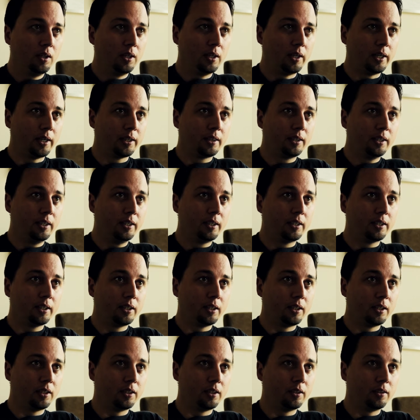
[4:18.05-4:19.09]
I think
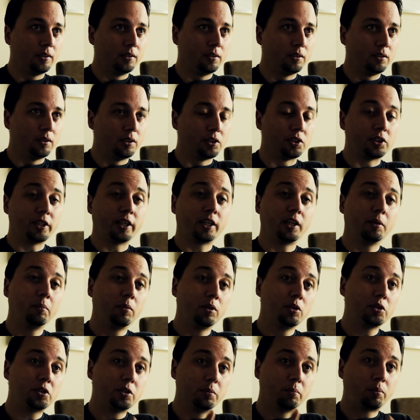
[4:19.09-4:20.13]
the second
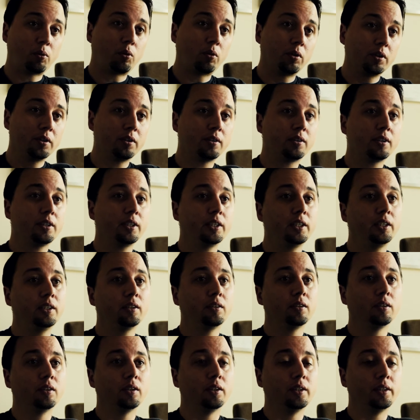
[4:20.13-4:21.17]
most important thing
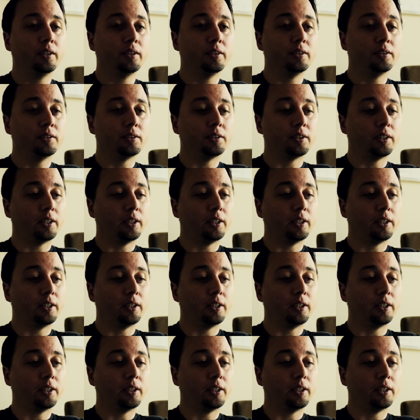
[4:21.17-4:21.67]
is